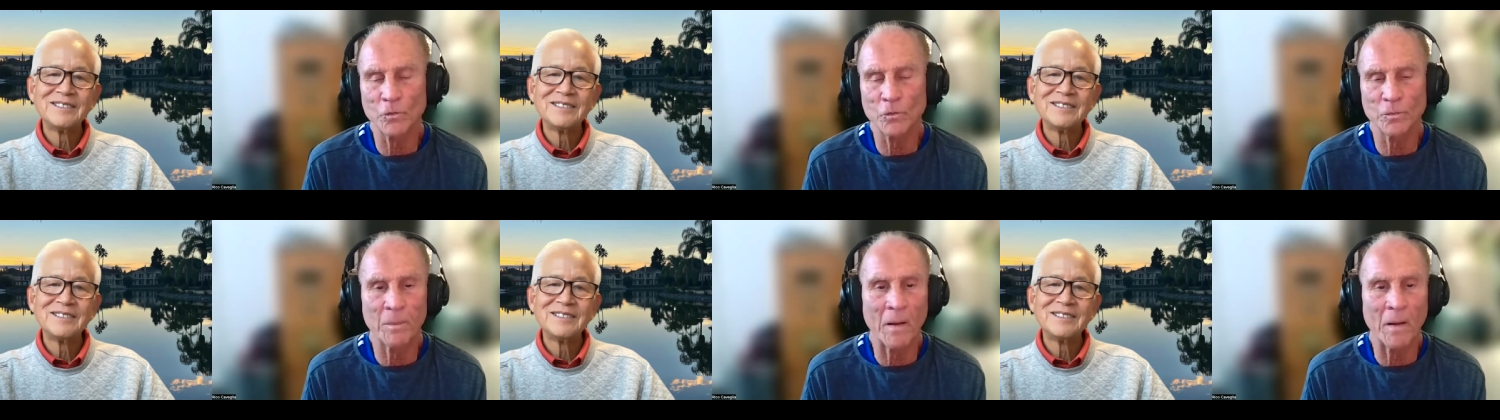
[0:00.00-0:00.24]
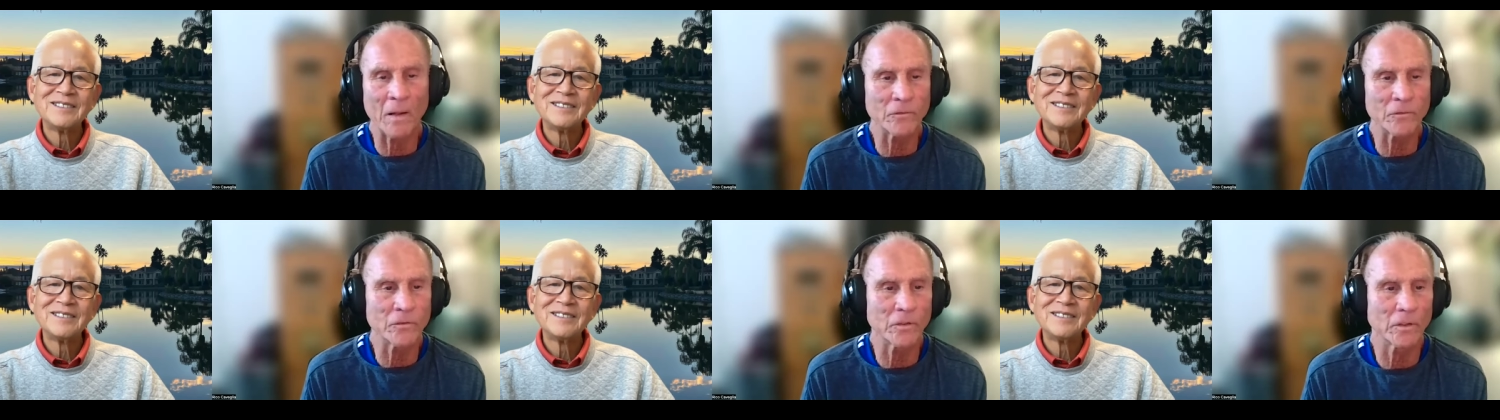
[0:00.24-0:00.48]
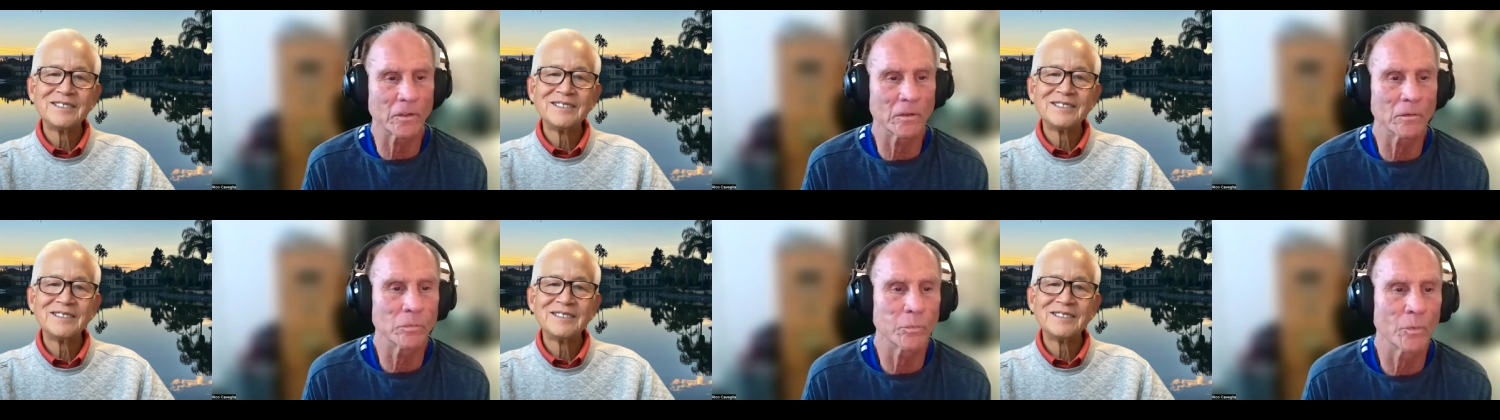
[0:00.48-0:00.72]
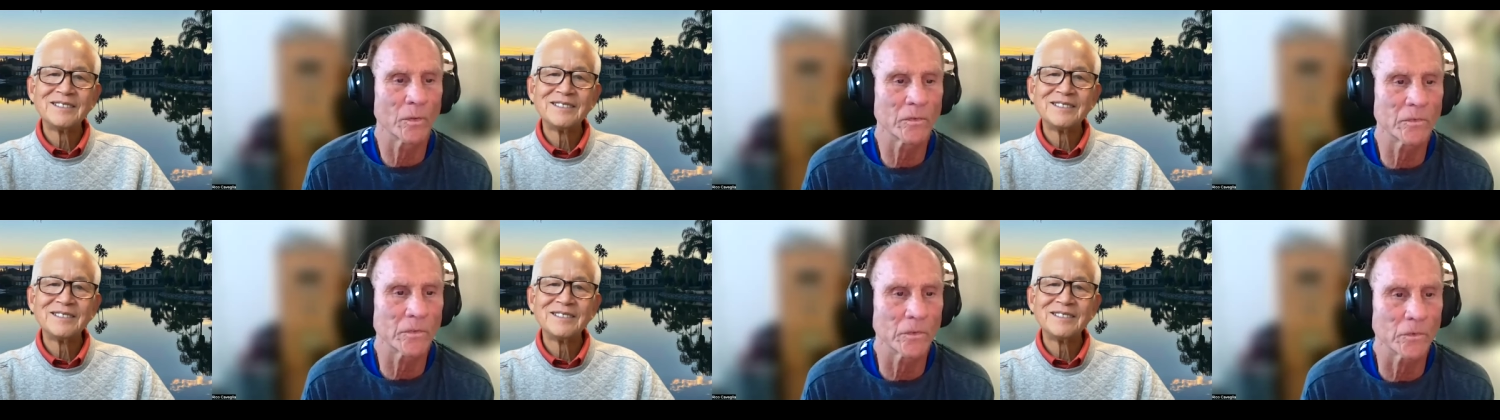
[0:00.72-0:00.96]
Speaker 1: sponsor,
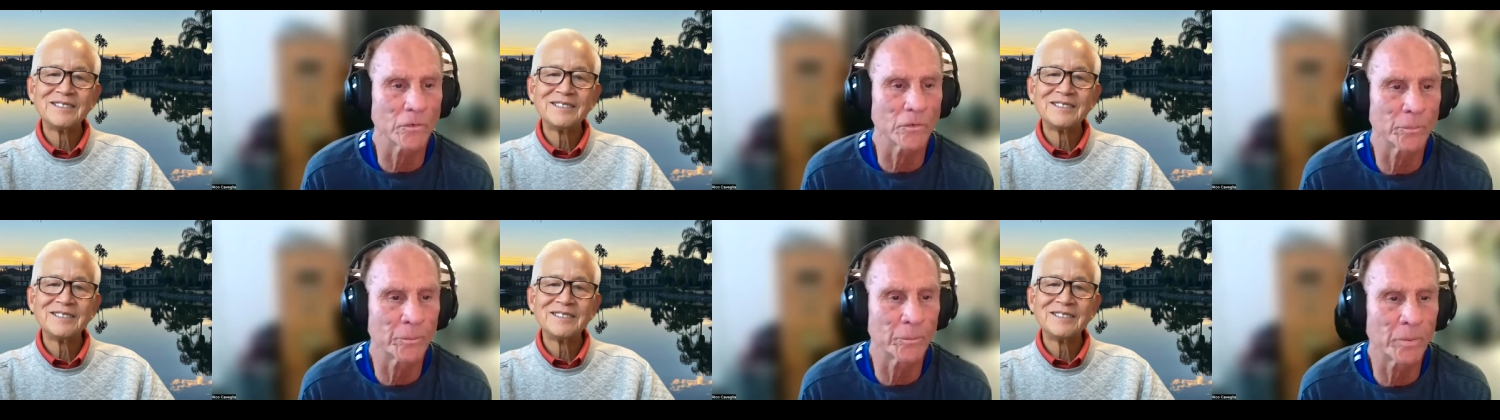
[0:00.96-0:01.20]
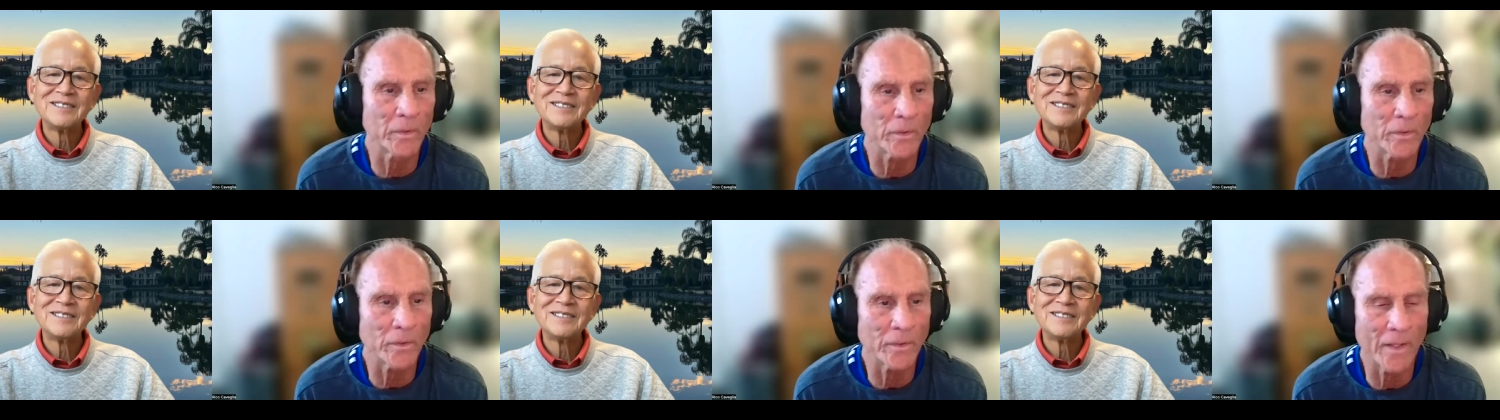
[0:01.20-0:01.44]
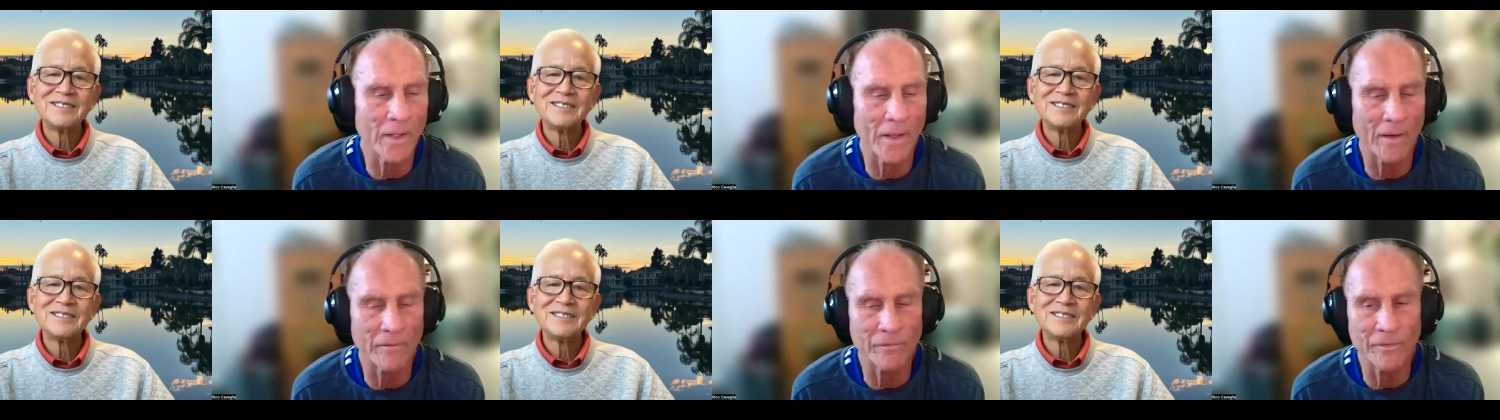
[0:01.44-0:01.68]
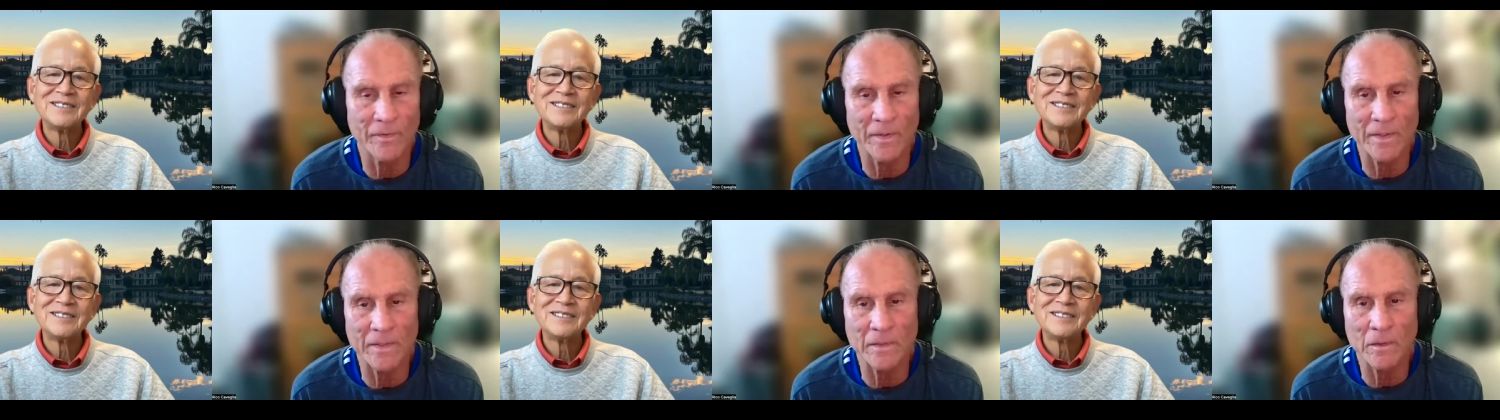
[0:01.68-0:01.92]
which is Pure
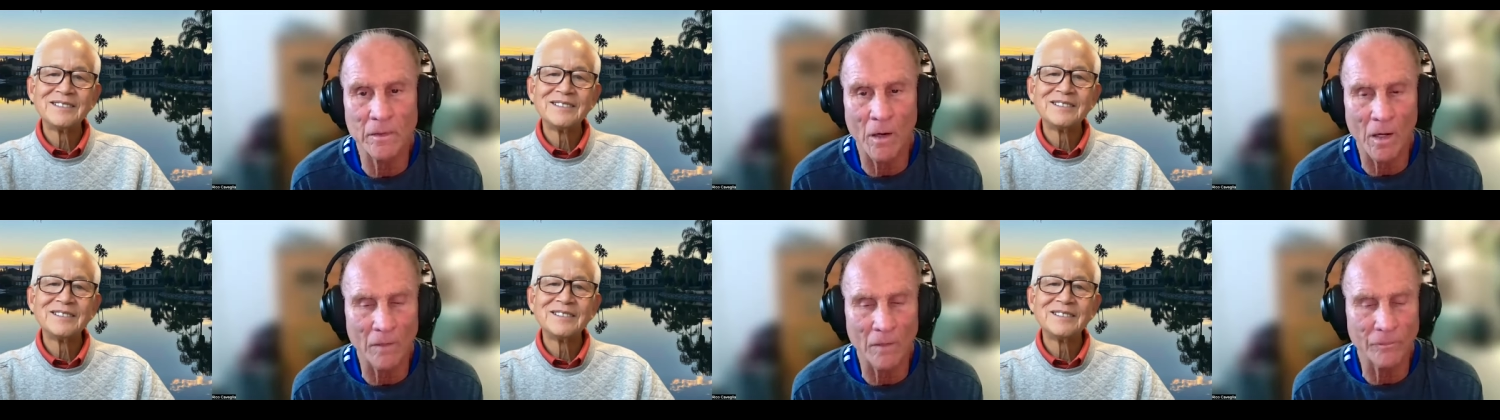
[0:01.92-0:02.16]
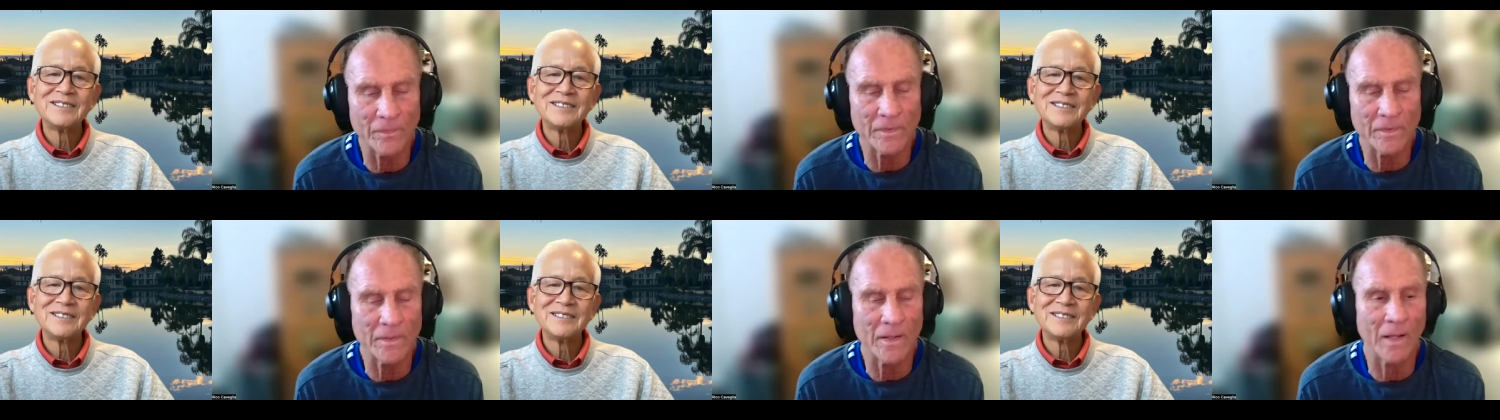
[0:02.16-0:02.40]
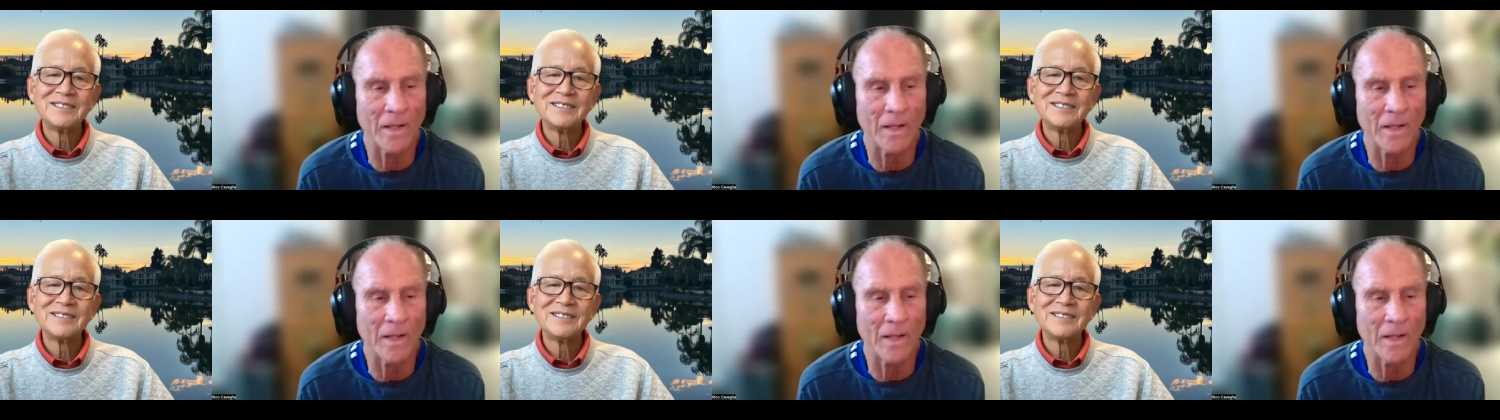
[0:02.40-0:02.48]
Cafe Coffee,